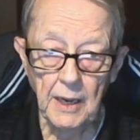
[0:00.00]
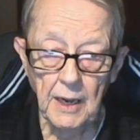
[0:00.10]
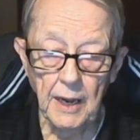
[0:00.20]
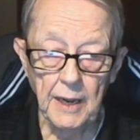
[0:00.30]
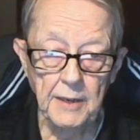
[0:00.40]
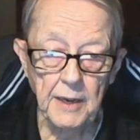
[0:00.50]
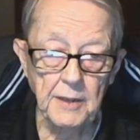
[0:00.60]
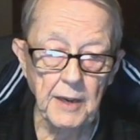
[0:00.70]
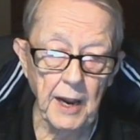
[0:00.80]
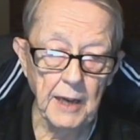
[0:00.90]
And,
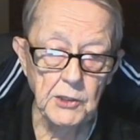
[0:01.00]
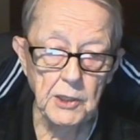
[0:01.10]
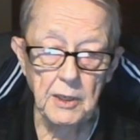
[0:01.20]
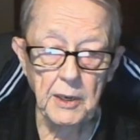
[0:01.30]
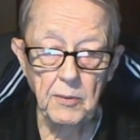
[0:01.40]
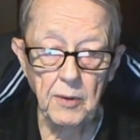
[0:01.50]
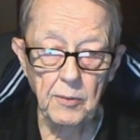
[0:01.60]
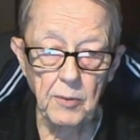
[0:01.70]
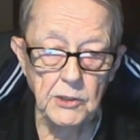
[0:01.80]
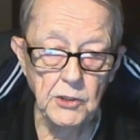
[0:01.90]
and actually,
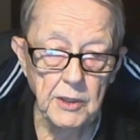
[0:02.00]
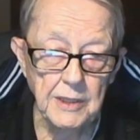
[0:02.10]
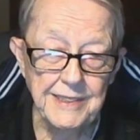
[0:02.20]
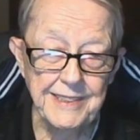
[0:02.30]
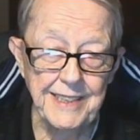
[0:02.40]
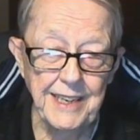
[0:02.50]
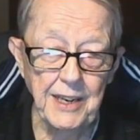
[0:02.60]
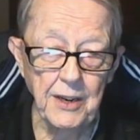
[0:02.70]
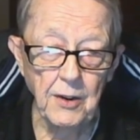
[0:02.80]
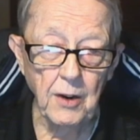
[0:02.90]
what you can see
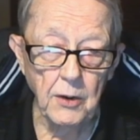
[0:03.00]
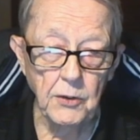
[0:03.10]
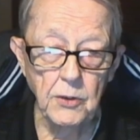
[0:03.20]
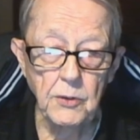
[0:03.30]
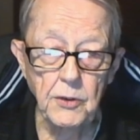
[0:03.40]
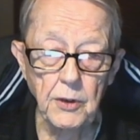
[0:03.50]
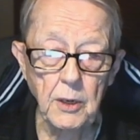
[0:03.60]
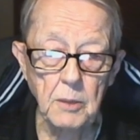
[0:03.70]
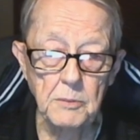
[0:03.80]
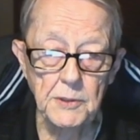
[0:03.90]
here are two
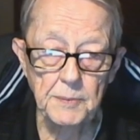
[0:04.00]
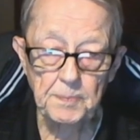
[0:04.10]
terms